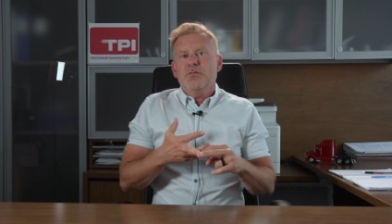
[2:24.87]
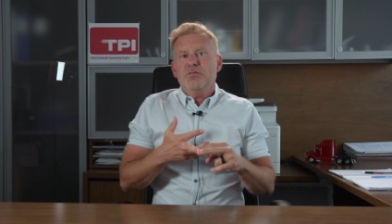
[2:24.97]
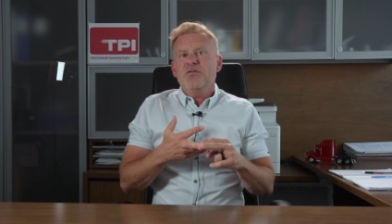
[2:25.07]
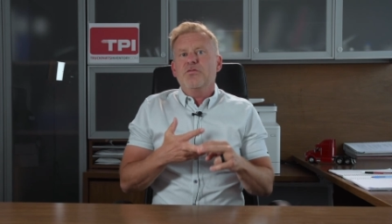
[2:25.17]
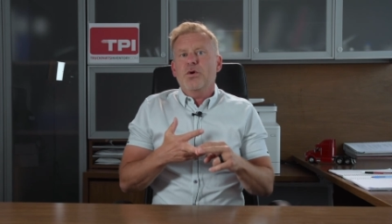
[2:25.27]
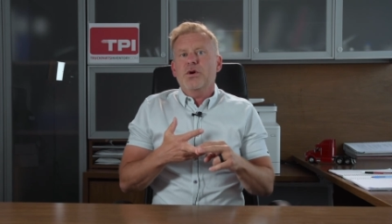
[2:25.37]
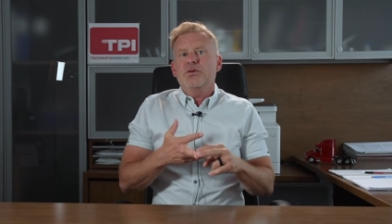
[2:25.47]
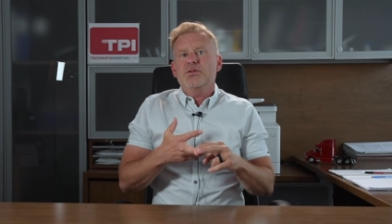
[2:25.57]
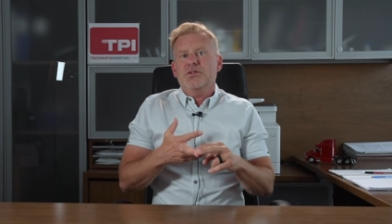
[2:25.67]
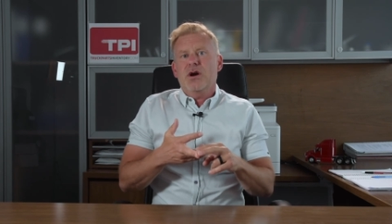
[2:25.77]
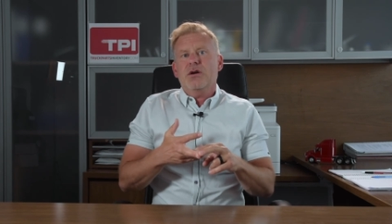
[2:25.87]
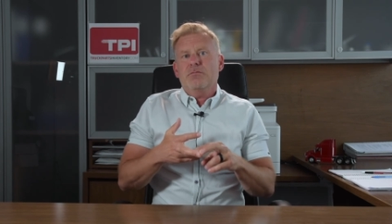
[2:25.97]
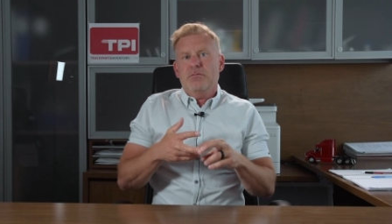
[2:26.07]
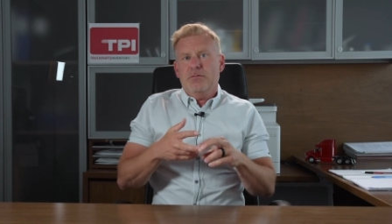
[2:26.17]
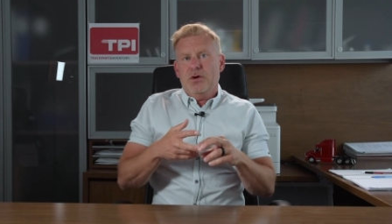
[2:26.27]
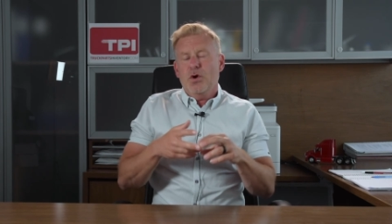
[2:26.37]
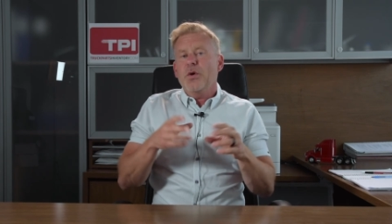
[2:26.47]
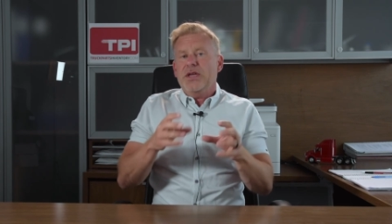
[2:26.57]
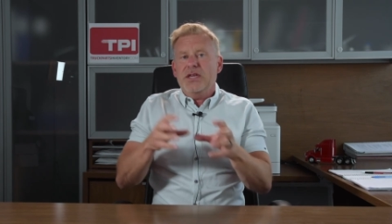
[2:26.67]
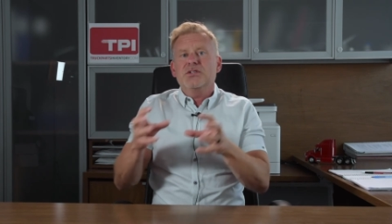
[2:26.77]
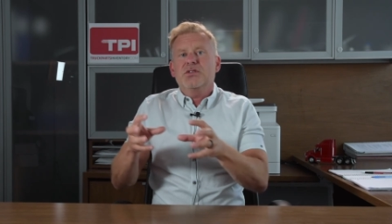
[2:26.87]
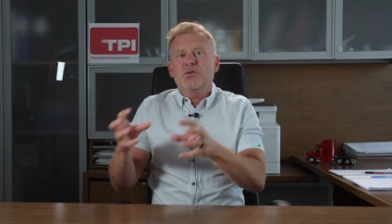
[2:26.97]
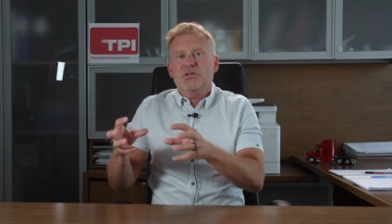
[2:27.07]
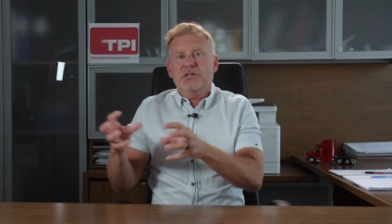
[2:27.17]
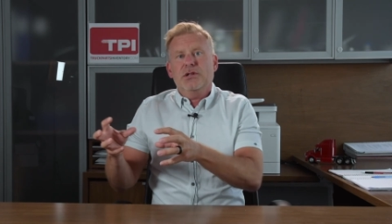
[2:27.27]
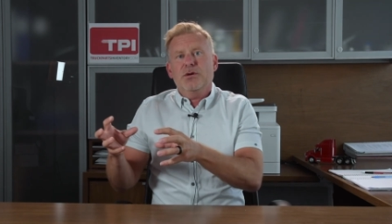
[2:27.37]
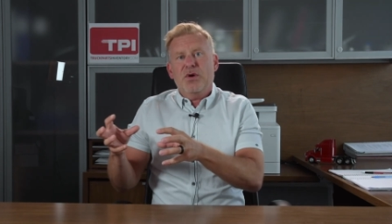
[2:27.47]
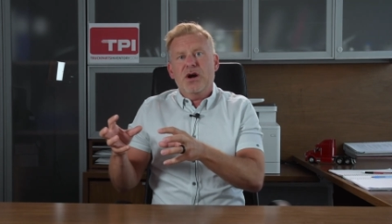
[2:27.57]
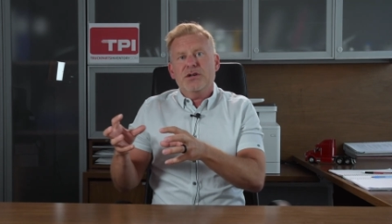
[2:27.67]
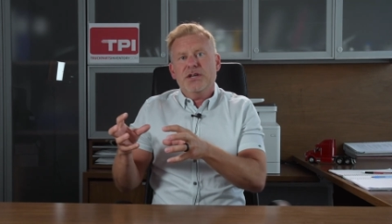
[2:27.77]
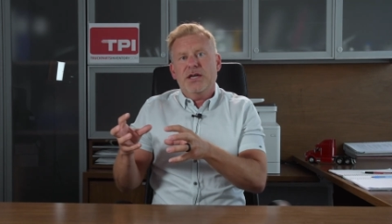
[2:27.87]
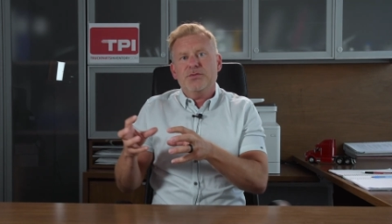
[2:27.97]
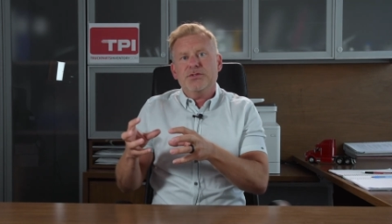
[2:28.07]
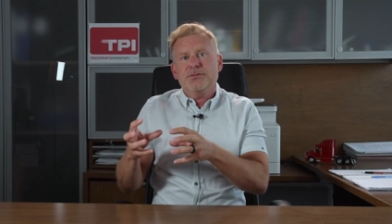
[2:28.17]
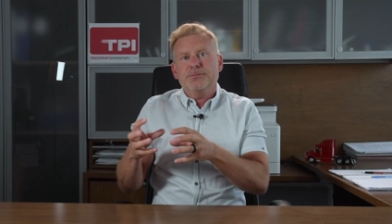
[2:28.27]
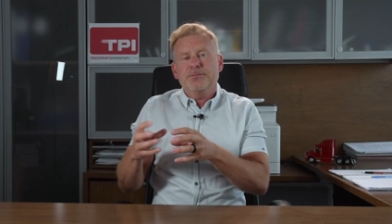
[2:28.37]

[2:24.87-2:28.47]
before you start going into those littler part types.